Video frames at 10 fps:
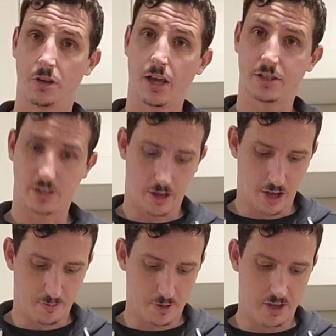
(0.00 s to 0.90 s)
Okay, so now I
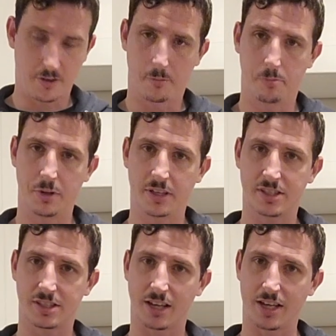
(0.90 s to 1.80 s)
have my big
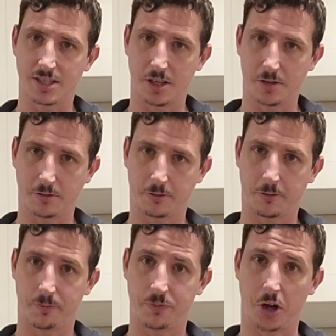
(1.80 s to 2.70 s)
slice of
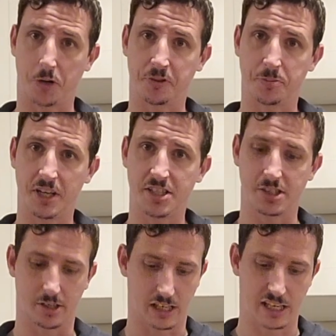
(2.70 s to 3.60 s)
ARFID
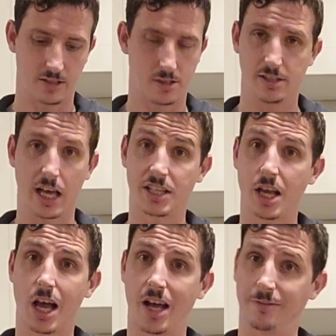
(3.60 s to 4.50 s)
pizza, and that is
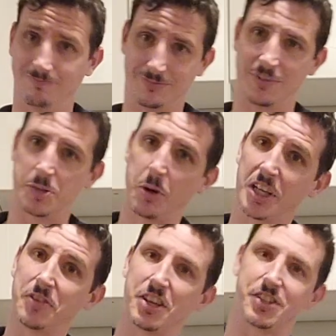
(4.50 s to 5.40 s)
hot. I should probably
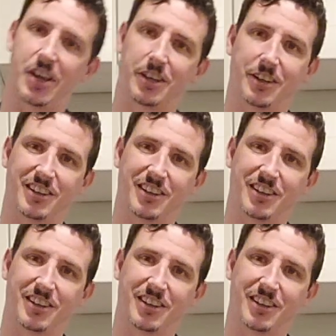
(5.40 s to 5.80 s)
give that a second.